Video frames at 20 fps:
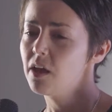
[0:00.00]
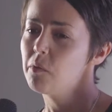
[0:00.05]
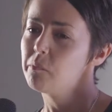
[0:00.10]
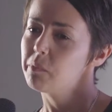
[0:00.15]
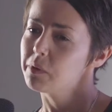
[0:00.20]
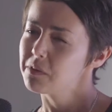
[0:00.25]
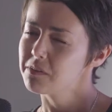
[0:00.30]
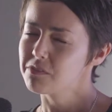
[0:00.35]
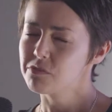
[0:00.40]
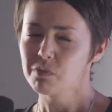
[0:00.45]

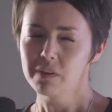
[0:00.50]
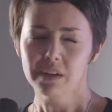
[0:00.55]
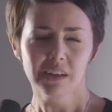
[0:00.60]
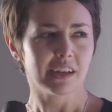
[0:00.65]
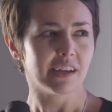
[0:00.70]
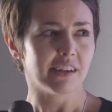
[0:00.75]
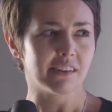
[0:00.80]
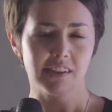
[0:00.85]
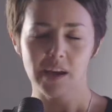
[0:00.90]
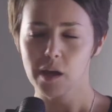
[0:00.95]
Because
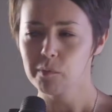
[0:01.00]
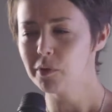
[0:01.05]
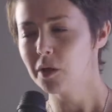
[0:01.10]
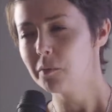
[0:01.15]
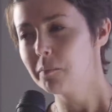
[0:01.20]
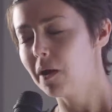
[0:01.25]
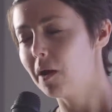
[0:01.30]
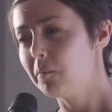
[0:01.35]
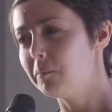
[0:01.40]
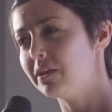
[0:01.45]
really,
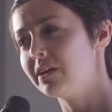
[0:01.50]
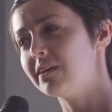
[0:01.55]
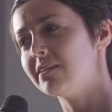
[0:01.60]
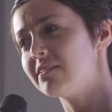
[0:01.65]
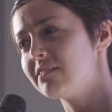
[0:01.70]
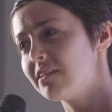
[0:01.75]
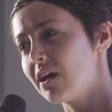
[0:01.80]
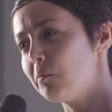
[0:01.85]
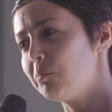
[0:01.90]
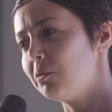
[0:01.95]
Tableau Public
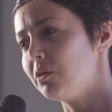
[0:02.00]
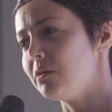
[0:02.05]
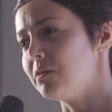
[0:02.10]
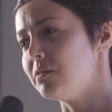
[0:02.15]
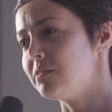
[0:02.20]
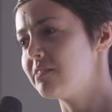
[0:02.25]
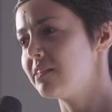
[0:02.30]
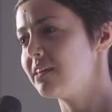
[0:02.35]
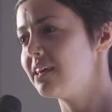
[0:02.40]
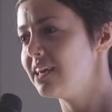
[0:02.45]
is
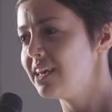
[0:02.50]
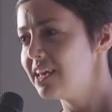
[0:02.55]
Tableau's